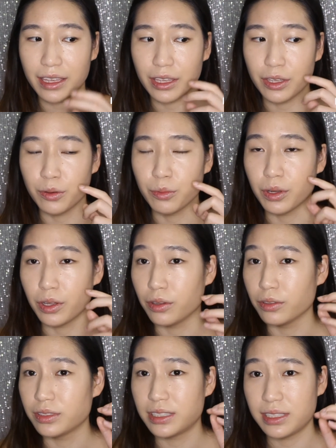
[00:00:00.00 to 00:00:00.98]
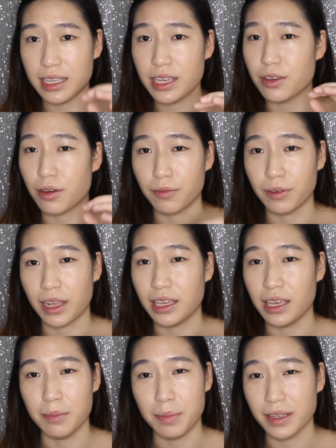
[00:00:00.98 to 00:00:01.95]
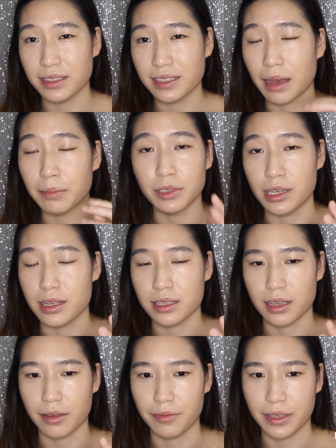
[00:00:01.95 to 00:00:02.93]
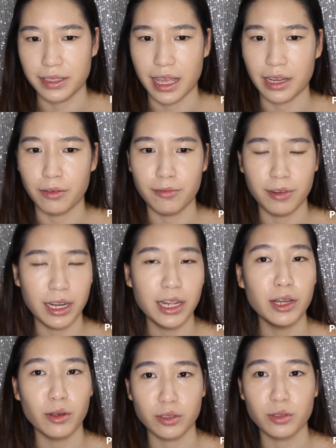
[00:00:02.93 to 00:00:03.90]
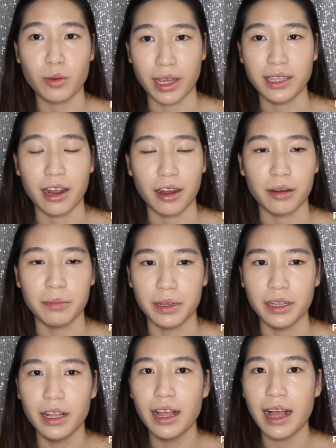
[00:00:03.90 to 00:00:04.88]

You will see your flaky bits come to the surface and it really looks quite terrible.